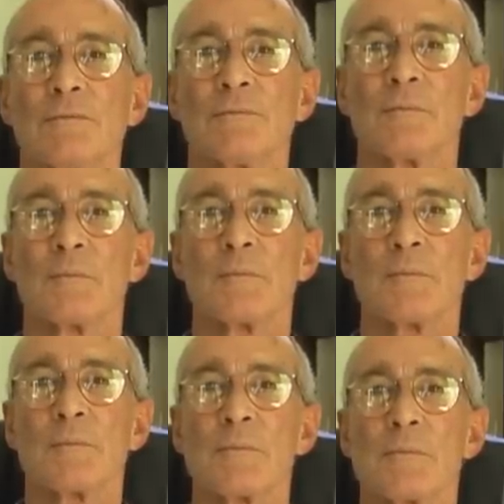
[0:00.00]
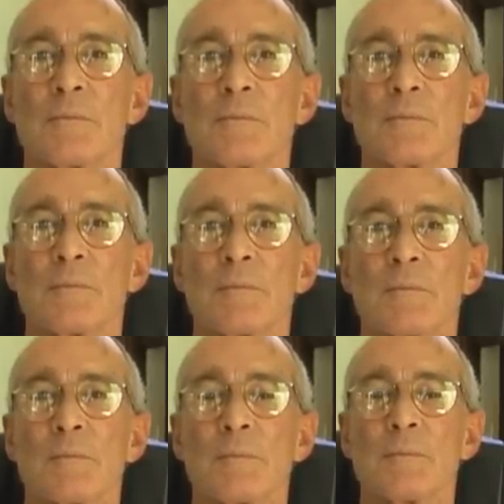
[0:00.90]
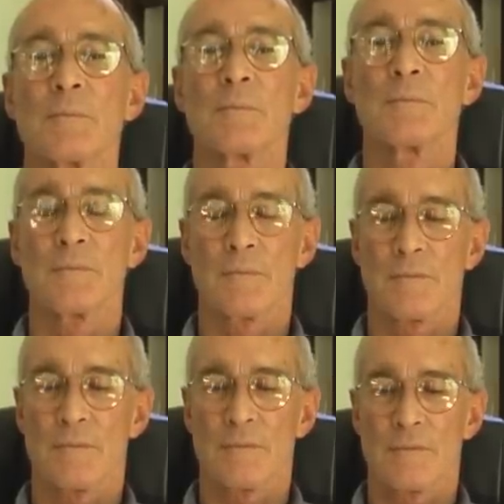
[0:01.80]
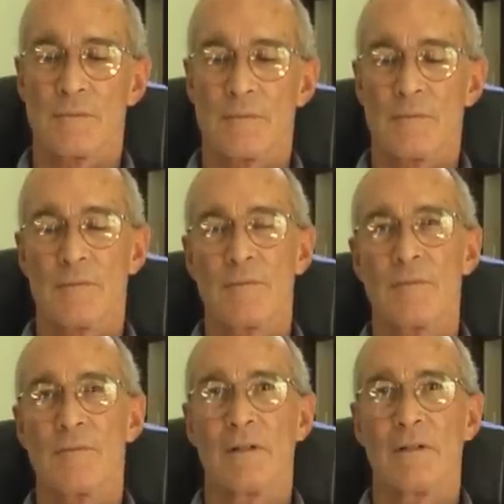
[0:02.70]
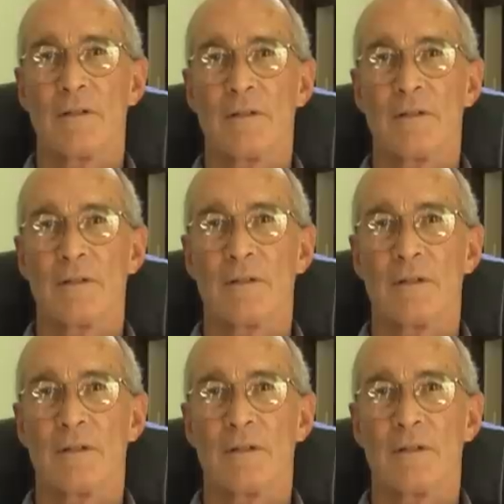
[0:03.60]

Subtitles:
I've heard you say once in the past that you